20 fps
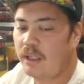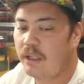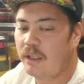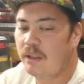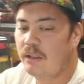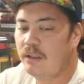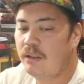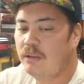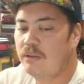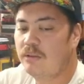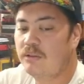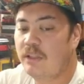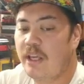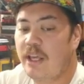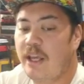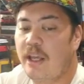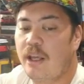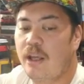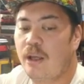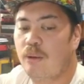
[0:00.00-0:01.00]
It is
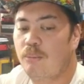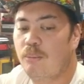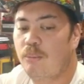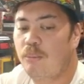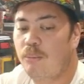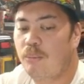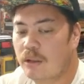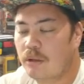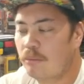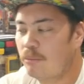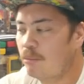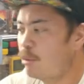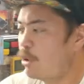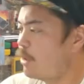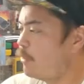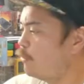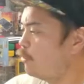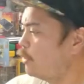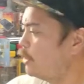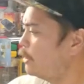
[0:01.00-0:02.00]
a
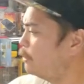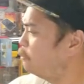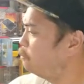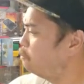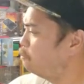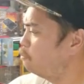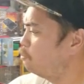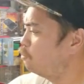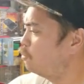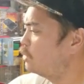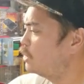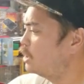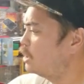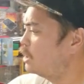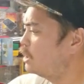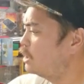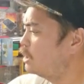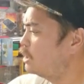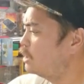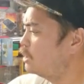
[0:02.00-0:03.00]
Bribery.
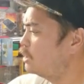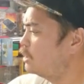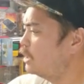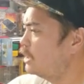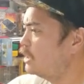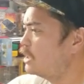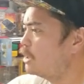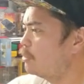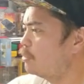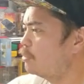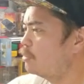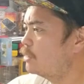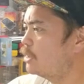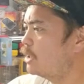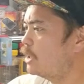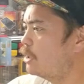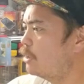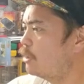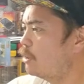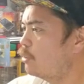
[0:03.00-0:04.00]
I like
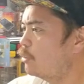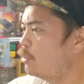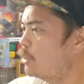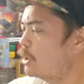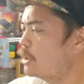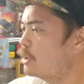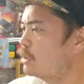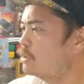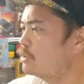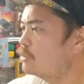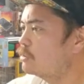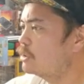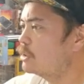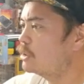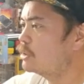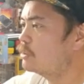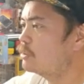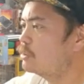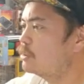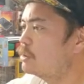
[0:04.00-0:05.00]
that artwork, that's
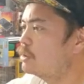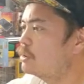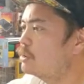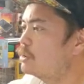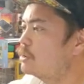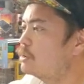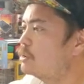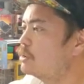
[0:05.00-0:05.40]
really cool.